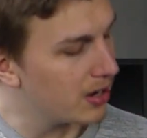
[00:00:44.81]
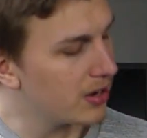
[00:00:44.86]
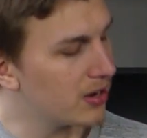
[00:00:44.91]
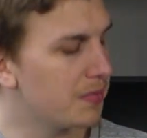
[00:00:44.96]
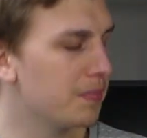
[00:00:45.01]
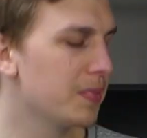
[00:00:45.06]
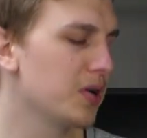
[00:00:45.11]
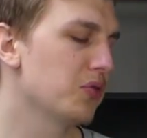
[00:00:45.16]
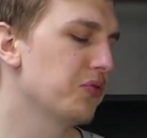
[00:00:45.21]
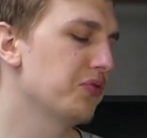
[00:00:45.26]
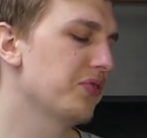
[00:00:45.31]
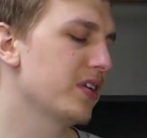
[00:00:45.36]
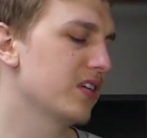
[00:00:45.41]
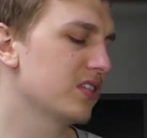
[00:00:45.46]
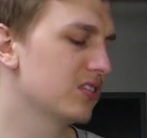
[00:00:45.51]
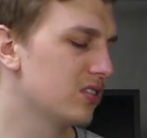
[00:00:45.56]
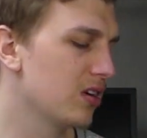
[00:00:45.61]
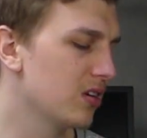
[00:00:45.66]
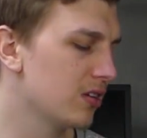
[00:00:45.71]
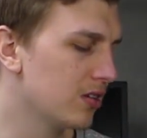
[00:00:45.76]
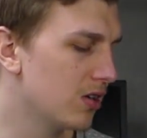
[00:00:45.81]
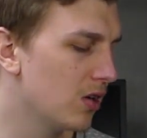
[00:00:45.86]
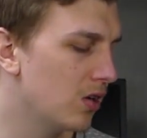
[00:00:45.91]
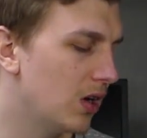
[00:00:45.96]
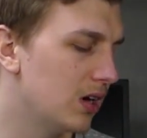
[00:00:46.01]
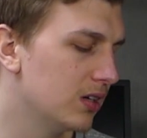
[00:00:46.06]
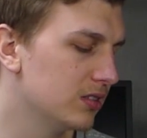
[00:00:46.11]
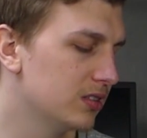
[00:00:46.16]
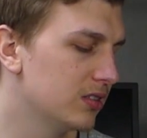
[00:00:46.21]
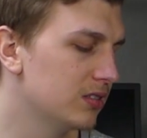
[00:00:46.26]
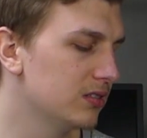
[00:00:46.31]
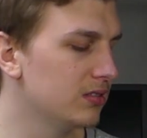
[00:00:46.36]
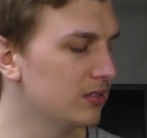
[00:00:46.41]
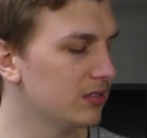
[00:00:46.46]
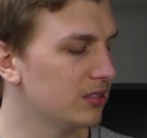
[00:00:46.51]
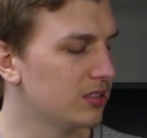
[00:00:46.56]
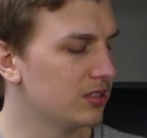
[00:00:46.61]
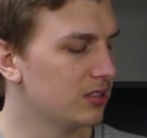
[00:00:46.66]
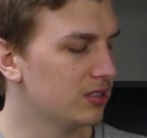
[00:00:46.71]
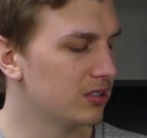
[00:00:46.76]
Your middle finger is gonna go on the
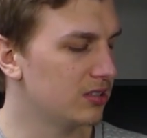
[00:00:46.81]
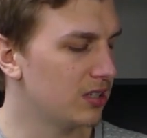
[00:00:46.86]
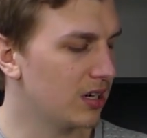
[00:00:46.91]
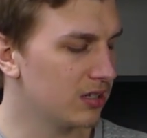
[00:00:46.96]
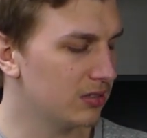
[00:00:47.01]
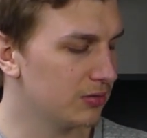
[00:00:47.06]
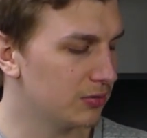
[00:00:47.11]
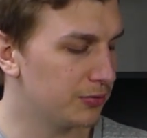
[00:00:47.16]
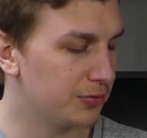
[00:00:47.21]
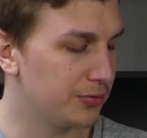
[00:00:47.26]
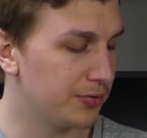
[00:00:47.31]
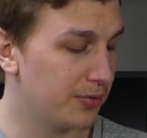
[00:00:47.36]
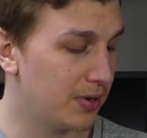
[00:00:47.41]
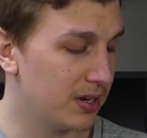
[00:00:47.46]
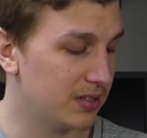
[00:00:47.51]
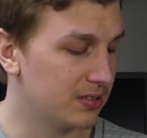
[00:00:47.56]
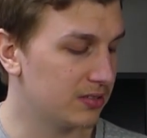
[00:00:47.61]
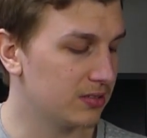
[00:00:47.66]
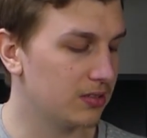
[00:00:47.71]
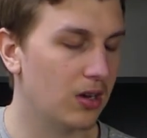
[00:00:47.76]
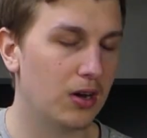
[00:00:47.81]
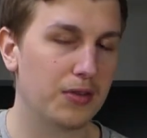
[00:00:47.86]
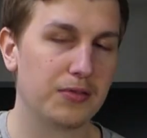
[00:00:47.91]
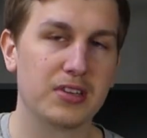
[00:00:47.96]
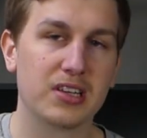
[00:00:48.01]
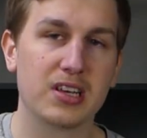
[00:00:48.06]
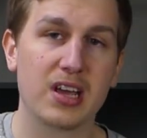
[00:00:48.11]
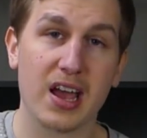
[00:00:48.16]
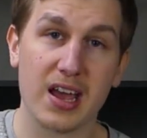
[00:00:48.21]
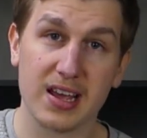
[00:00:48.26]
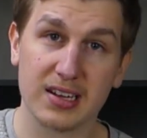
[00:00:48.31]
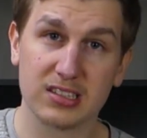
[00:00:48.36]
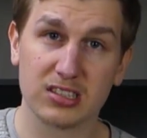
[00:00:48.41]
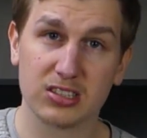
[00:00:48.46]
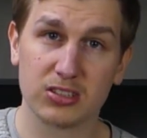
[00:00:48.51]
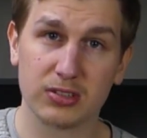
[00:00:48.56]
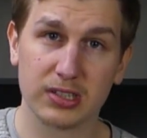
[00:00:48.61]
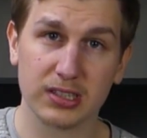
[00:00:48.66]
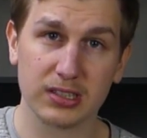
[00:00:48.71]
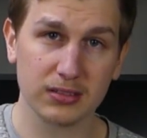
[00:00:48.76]
2nd fret of the A
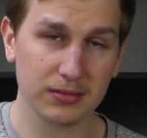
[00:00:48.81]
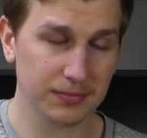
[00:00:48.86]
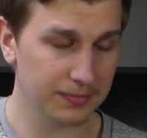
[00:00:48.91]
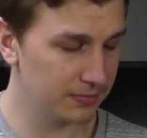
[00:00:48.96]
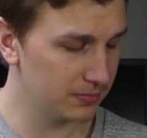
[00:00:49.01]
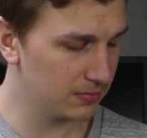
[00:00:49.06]
string,